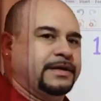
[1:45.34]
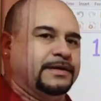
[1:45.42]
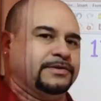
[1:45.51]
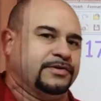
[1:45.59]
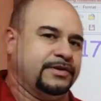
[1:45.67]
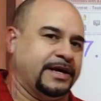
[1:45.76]

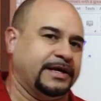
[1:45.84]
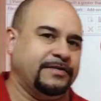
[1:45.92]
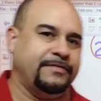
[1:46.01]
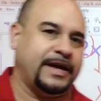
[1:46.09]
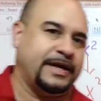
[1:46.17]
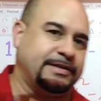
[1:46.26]
So
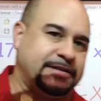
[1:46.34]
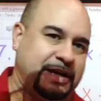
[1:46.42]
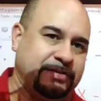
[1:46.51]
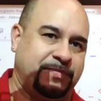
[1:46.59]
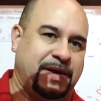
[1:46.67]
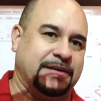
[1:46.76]
negative 8
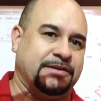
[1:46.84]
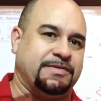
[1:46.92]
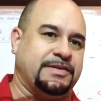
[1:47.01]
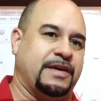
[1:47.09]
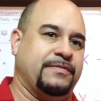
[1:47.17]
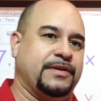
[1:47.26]
times positive
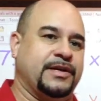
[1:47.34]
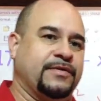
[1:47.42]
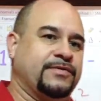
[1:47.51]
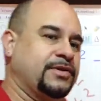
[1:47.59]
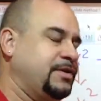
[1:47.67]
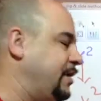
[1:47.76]
7
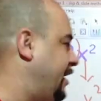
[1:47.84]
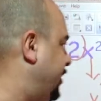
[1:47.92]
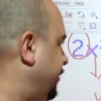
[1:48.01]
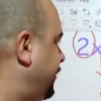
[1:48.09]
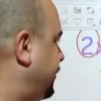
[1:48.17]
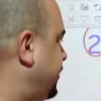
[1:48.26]
gives you the
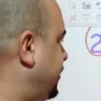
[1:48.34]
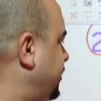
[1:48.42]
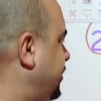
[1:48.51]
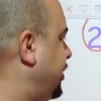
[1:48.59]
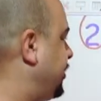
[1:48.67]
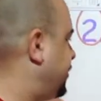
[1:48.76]
negative
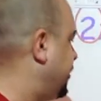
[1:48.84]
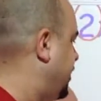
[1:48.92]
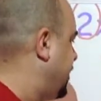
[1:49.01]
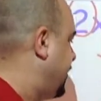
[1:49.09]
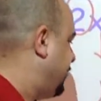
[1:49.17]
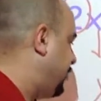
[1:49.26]
56,
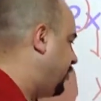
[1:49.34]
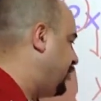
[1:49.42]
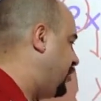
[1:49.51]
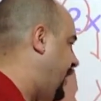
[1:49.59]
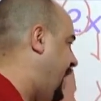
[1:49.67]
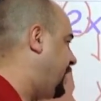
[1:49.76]
but
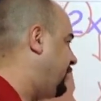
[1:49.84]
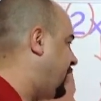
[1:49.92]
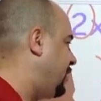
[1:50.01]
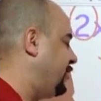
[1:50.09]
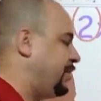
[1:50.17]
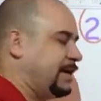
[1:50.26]
when you add them
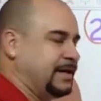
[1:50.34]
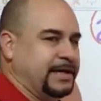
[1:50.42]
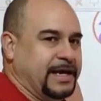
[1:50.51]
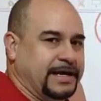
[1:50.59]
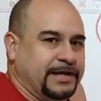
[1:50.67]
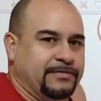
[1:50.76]
up, you get
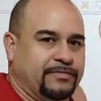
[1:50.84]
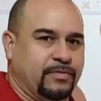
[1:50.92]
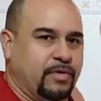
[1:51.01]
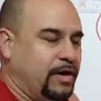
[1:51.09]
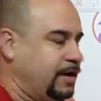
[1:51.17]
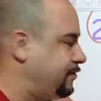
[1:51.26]
negative
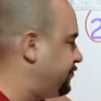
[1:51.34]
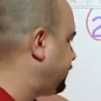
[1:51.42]
1.